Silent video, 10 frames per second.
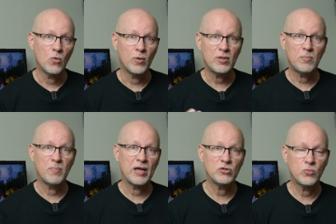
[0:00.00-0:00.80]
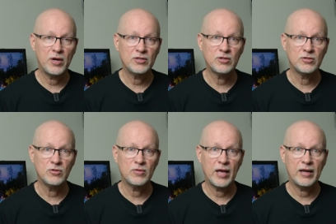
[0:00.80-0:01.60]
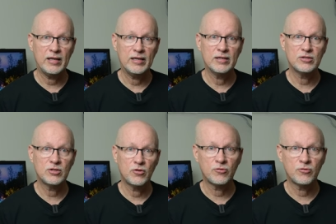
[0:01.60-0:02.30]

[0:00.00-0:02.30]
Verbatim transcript: one of the best ways to do that is